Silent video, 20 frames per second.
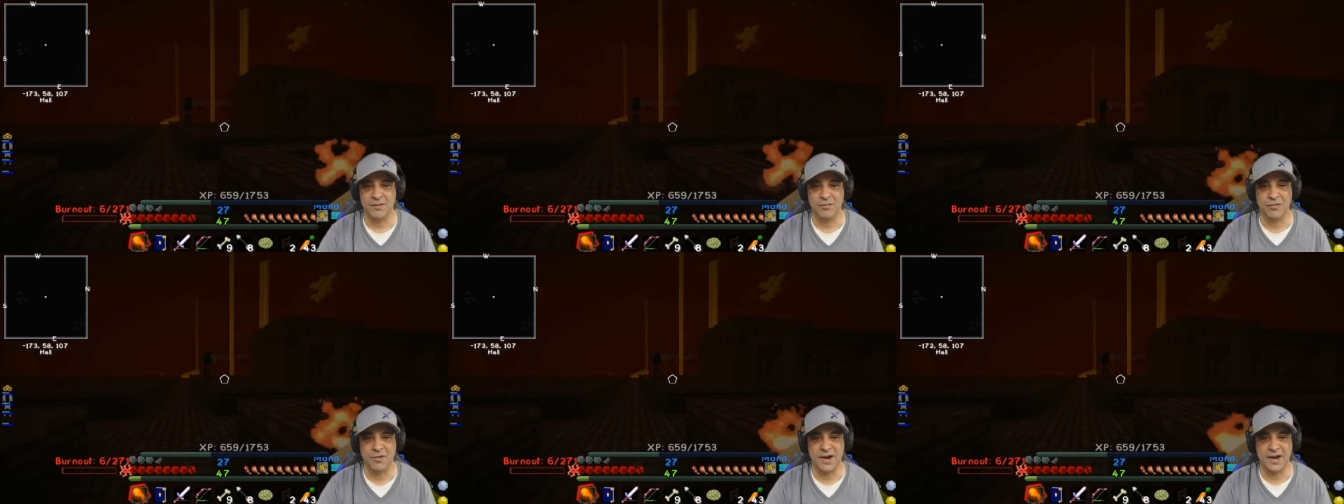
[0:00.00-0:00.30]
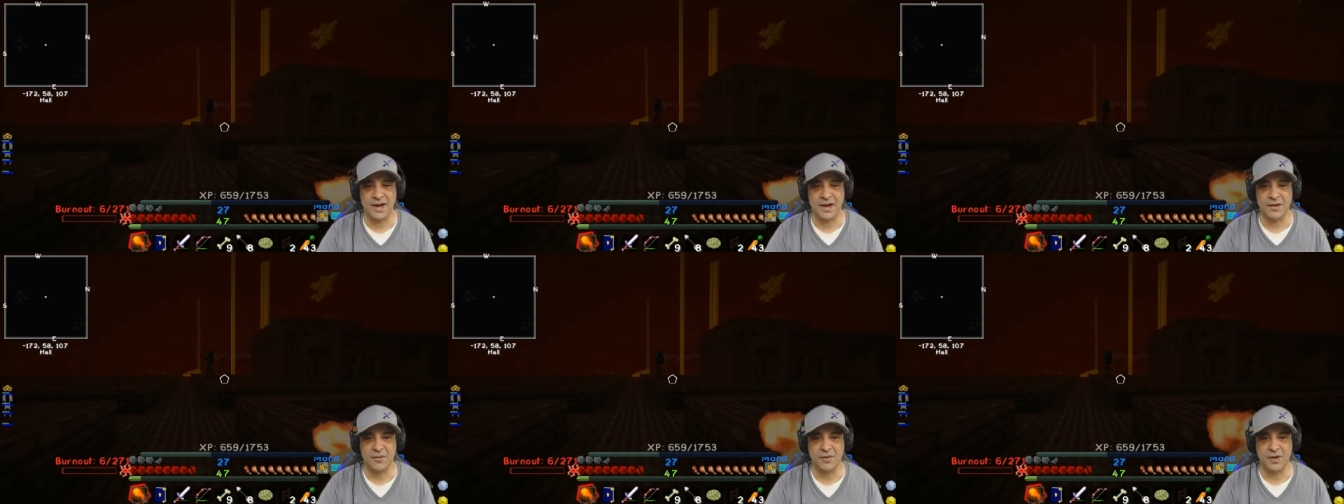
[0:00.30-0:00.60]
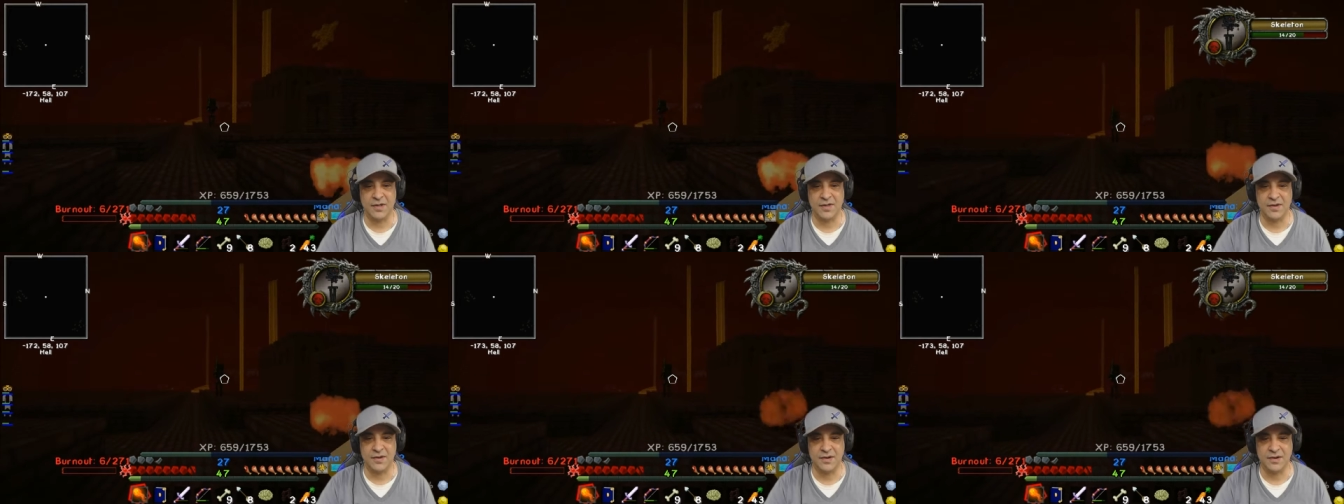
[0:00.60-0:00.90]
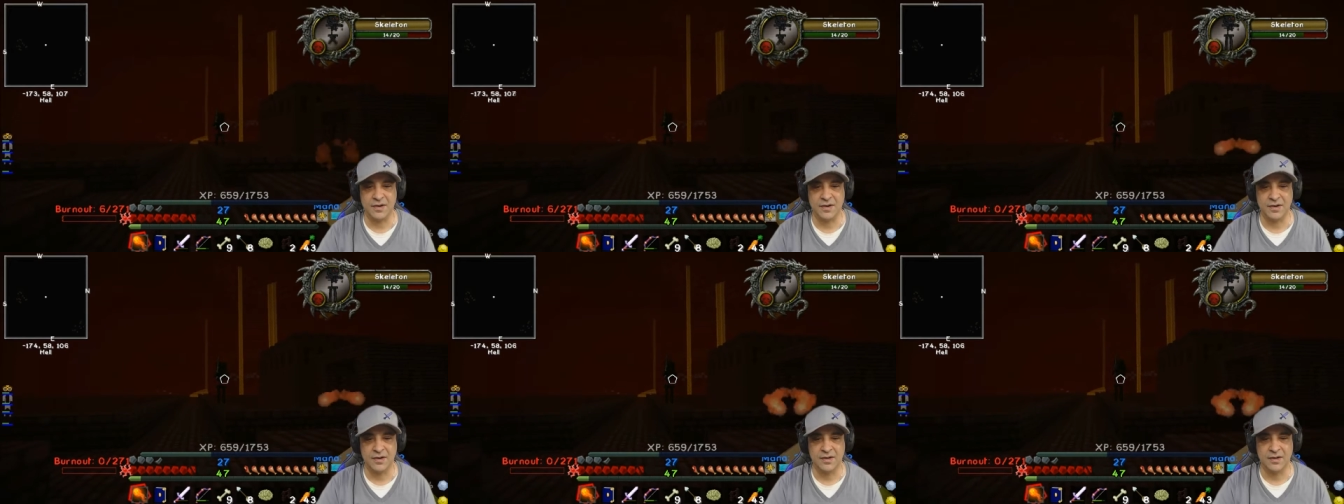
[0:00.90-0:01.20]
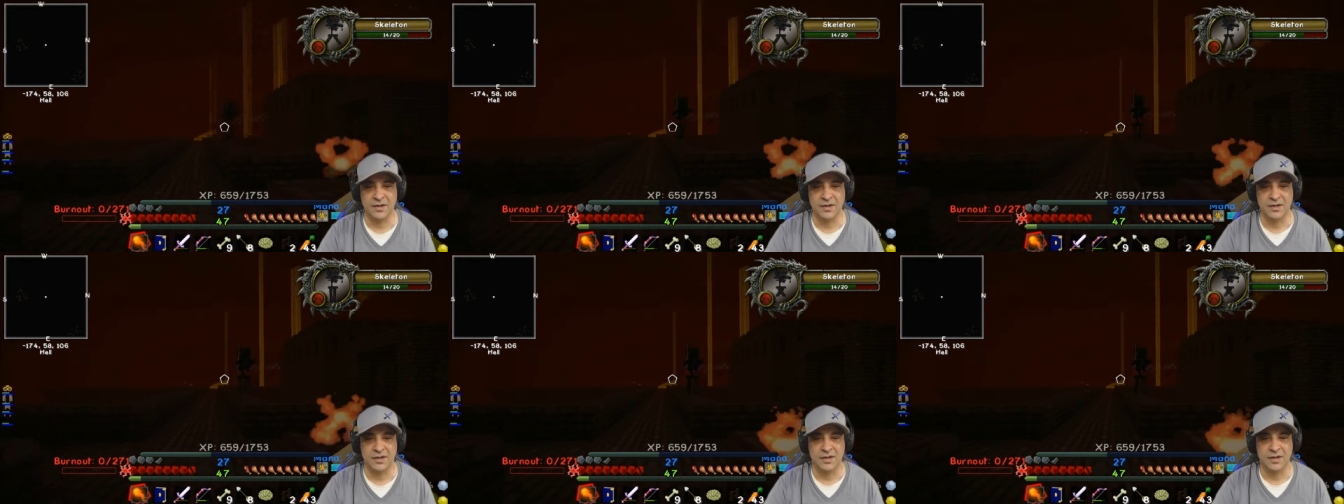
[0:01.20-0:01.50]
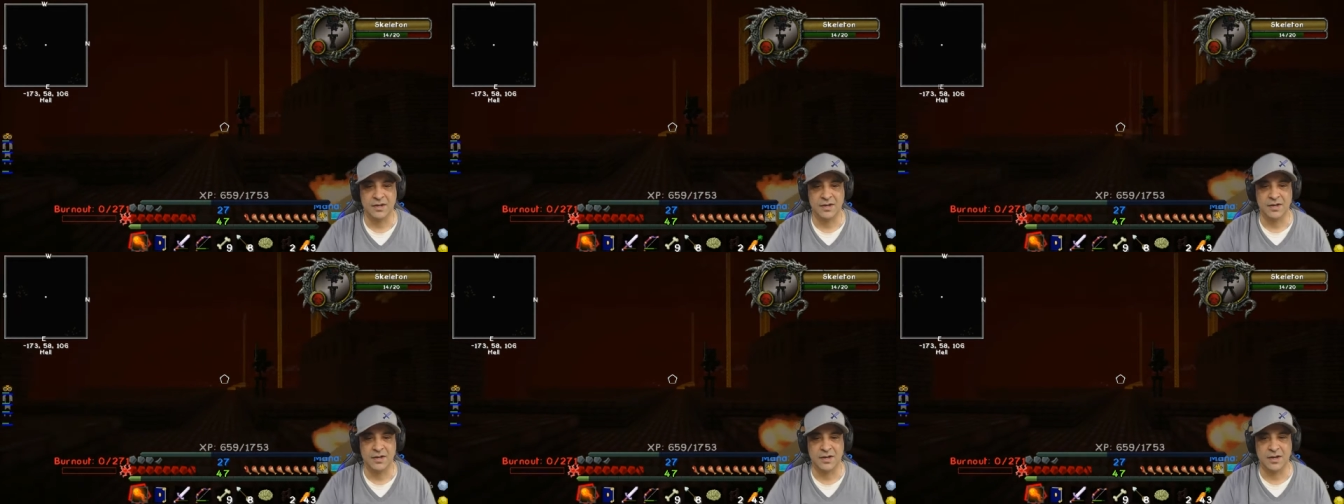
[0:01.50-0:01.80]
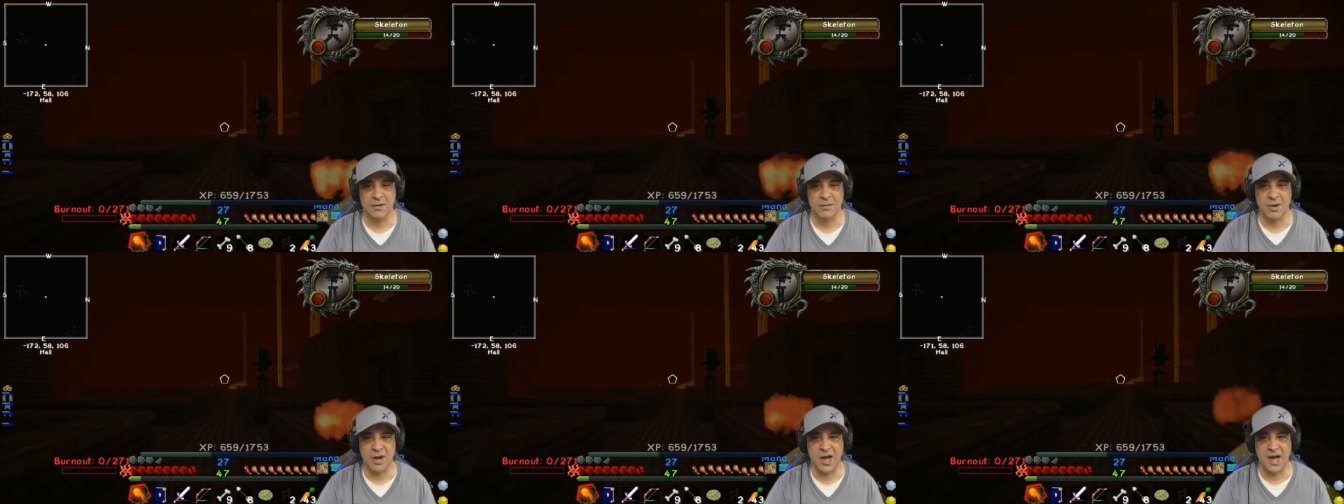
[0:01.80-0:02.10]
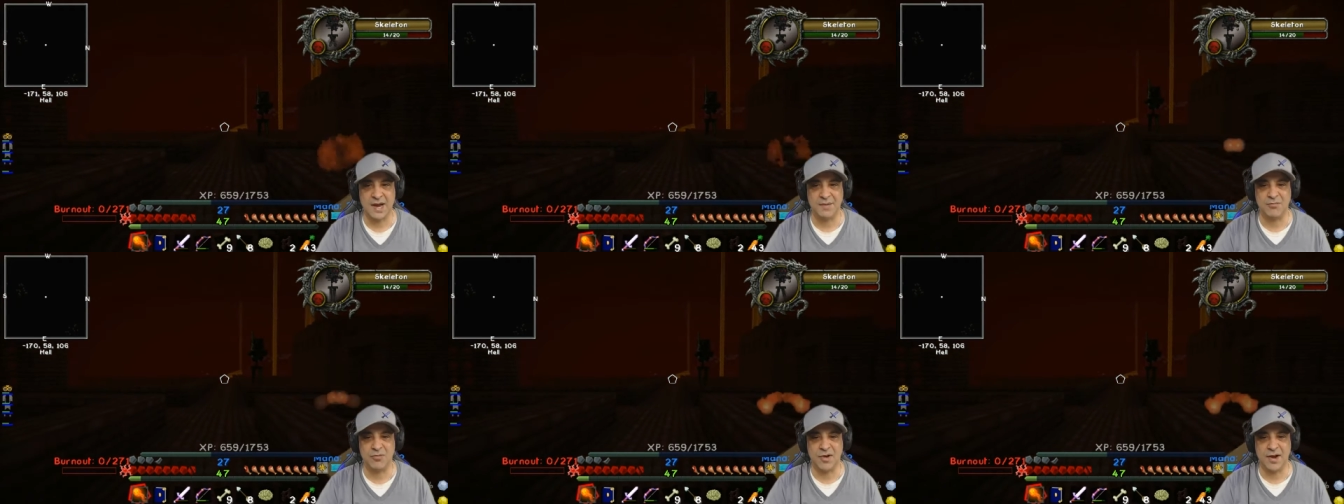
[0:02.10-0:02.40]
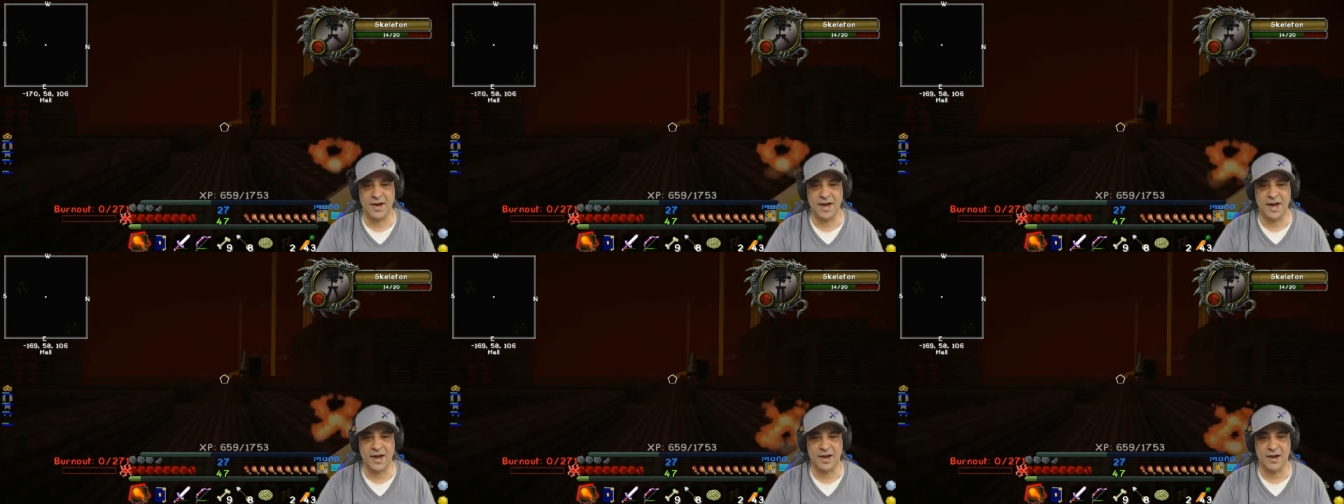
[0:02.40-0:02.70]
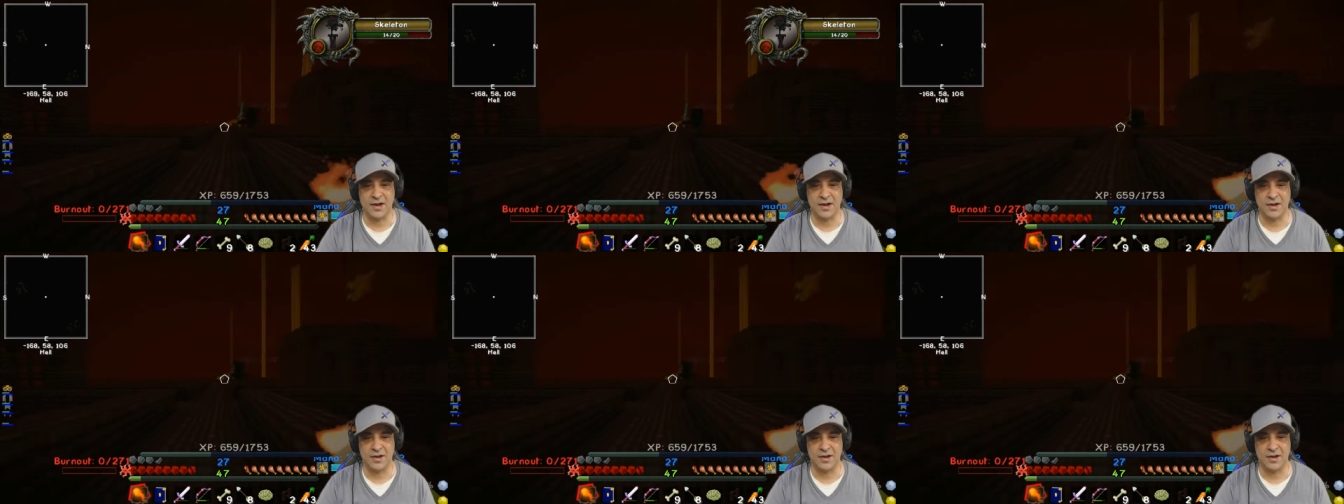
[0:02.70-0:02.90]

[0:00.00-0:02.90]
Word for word: Bring it, wither. Come on, bring it.